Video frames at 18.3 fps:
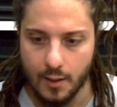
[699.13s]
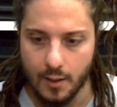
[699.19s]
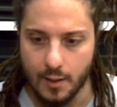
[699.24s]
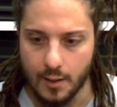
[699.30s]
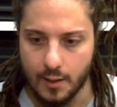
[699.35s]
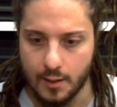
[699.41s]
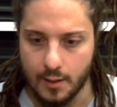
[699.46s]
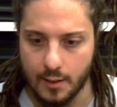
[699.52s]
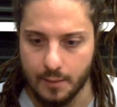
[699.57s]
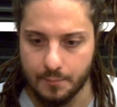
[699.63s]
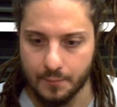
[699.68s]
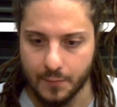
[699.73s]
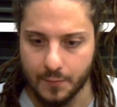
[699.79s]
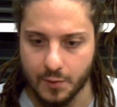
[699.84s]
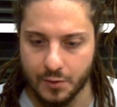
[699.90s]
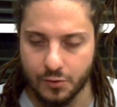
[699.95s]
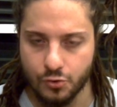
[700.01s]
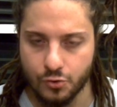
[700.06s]

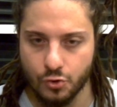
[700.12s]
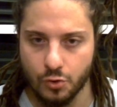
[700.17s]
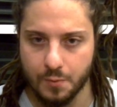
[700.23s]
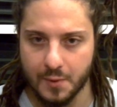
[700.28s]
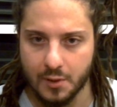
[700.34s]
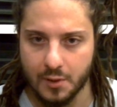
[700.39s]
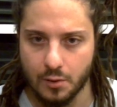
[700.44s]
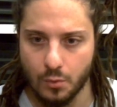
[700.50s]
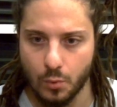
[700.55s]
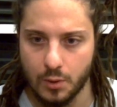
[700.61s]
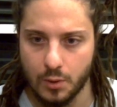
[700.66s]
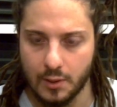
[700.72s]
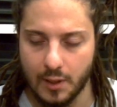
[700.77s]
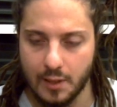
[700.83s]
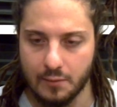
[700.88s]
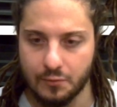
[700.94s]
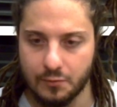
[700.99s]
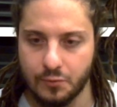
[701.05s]
because Jupiter will
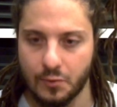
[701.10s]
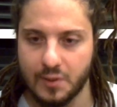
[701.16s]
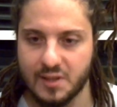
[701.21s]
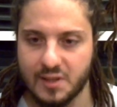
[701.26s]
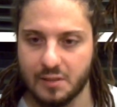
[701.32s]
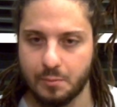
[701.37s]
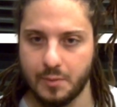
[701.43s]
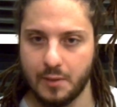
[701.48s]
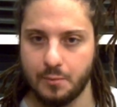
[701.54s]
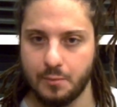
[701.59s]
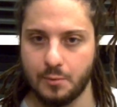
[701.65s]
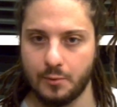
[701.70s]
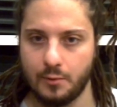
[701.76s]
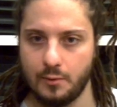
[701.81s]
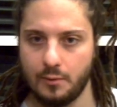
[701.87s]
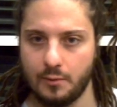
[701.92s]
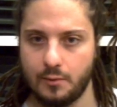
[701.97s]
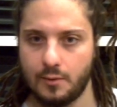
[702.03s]
influence
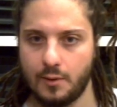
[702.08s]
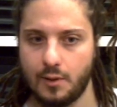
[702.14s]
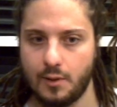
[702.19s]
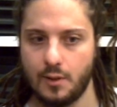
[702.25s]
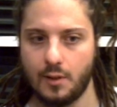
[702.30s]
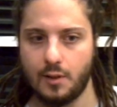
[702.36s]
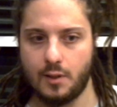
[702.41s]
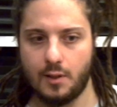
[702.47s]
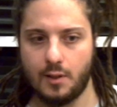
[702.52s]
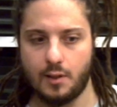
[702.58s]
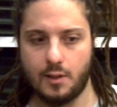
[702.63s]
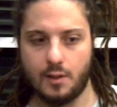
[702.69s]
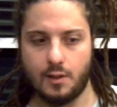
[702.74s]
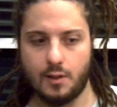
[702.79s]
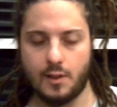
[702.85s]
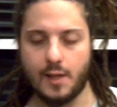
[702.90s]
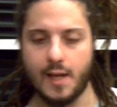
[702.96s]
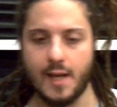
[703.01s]
people
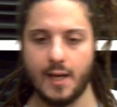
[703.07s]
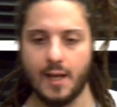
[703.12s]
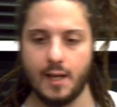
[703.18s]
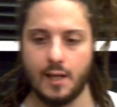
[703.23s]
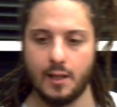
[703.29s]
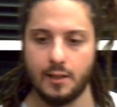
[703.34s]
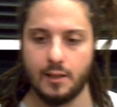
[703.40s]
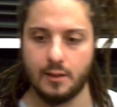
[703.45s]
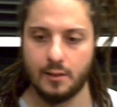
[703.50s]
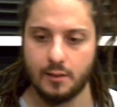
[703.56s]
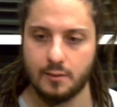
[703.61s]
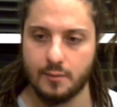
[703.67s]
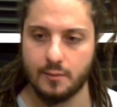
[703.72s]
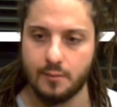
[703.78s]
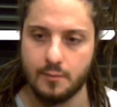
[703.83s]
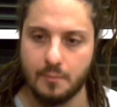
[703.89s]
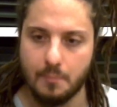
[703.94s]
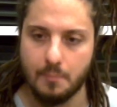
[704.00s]

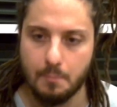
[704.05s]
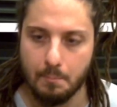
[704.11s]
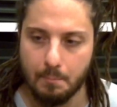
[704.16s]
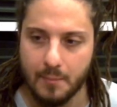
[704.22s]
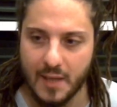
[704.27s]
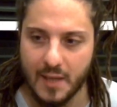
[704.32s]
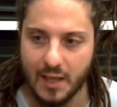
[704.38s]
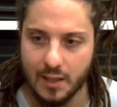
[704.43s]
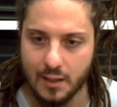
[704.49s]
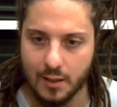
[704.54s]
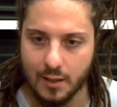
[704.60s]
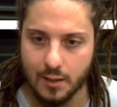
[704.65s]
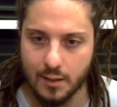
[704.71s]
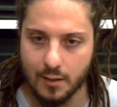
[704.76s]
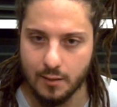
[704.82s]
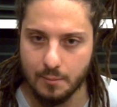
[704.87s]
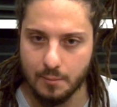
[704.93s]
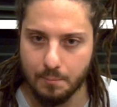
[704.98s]
and
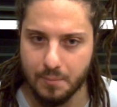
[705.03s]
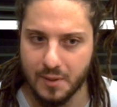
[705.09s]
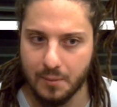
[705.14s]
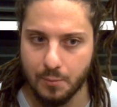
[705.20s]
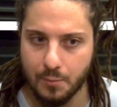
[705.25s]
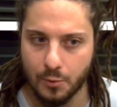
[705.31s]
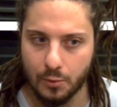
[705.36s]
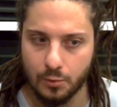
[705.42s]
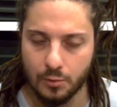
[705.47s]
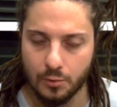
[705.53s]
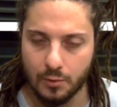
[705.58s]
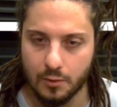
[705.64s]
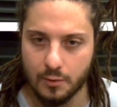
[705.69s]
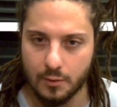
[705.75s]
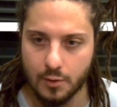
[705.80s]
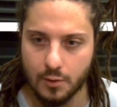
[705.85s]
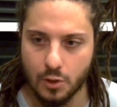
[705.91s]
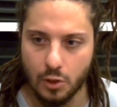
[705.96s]
make people
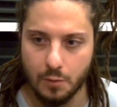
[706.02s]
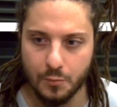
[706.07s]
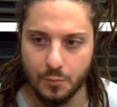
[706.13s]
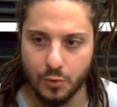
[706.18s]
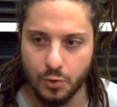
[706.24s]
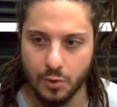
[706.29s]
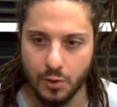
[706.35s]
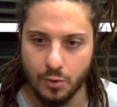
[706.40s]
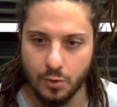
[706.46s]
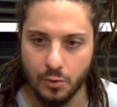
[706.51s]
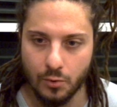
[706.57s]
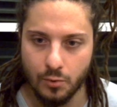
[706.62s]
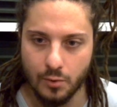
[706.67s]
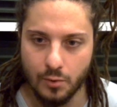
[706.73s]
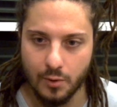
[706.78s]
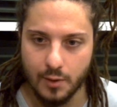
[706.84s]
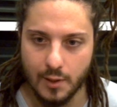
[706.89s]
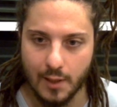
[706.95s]
come to
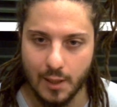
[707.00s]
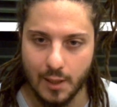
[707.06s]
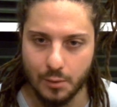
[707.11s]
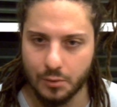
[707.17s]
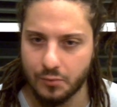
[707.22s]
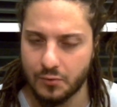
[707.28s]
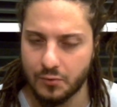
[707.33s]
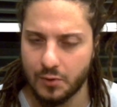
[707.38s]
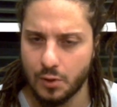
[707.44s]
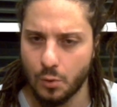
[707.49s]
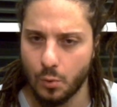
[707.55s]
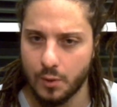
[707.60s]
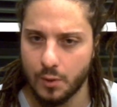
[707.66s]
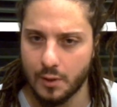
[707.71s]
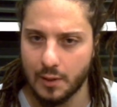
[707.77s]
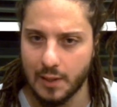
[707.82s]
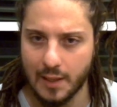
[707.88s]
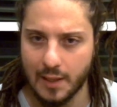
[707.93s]
you out of
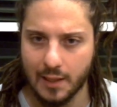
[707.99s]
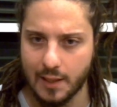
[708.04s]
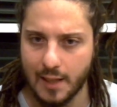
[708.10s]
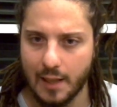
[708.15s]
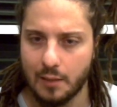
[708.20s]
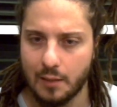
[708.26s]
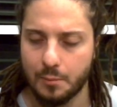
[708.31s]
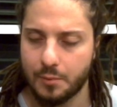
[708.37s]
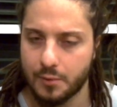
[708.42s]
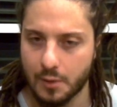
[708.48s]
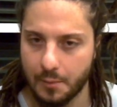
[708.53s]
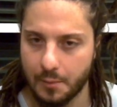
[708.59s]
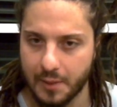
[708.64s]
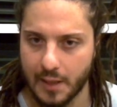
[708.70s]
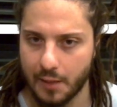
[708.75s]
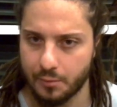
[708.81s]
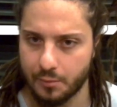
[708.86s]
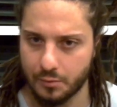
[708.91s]
nowhere, like help
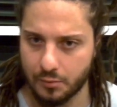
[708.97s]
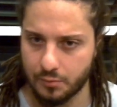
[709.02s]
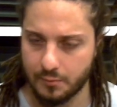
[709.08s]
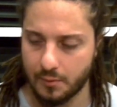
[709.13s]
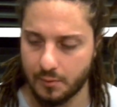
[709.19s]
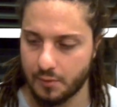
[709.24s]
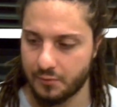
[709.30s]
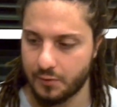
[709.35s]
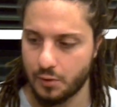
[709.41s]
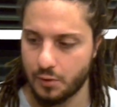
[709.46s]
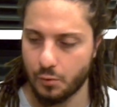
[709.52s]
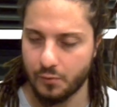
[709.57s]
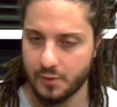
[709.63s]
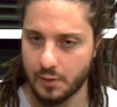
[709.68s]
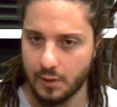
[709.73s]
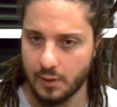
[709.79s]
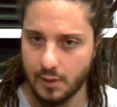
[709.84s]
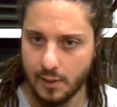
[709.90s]
coming out of
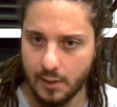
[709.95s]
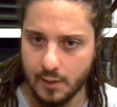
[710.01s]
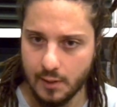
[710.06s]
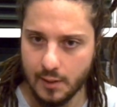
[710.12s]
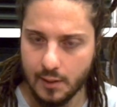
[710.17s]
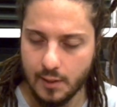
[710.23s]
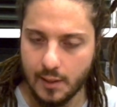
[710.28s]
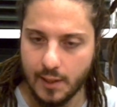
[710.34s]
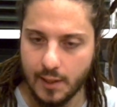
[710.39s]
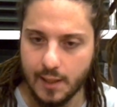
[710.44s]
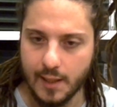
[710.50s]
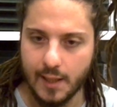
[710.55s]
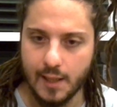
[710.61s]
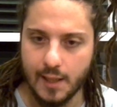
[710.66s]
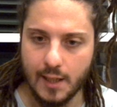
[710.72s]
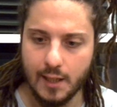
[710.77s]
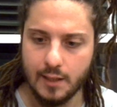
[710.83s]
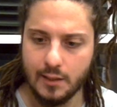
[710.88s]
nowhere,
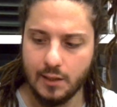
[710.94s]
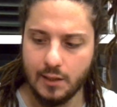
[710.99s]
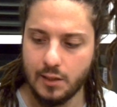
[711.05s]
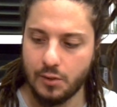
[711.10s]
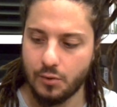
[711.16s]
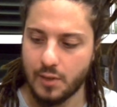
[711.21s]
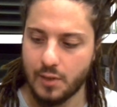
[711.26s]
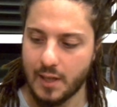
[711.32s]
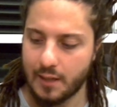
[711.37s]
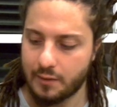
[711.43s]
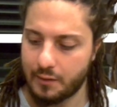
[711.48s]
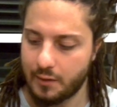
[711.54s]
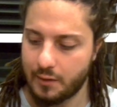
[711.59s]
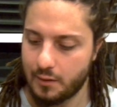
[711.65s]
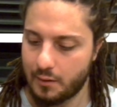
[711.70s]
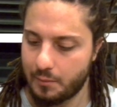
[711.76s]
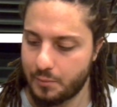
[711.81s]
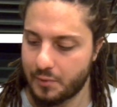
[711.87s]
and you get
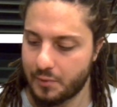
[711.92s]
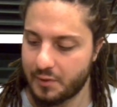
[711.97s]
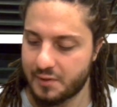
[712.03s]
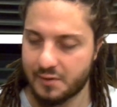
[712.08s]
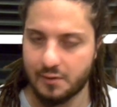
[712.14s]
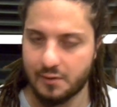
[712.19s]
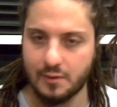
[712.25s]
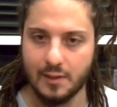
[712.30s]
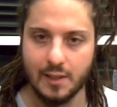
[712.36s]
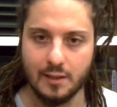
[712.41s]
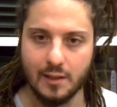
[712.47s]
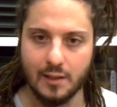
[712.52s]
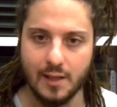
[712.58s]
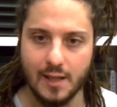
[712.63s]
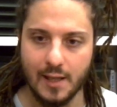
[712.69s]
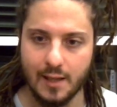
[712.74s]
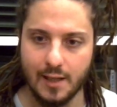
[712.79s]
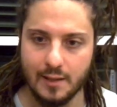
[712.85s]
the person that
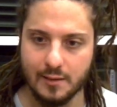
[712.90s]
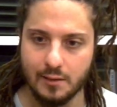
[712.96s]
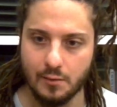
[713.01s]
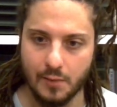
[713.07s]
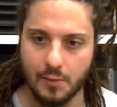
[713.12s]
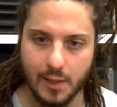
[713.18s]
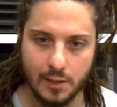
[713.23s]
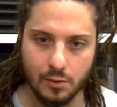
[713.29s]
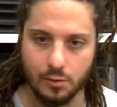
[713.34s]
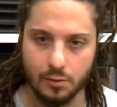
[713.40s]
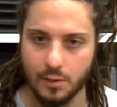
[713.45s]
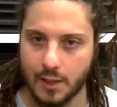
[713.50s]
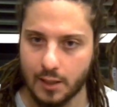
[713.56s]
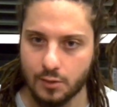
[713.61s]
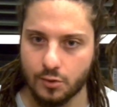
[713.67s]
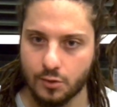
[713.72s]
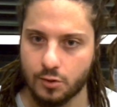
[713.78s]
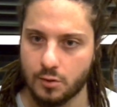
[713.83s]
has the right
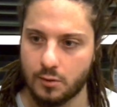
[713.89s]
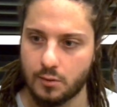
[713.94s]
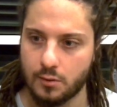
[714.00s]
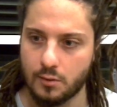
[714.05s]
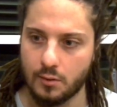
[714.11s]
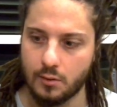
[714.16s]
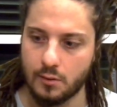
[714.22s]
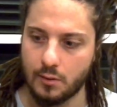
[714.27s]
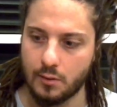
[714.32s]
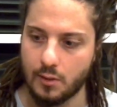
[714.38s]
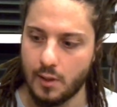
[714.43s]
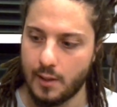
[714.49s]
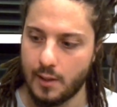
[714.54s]
connection,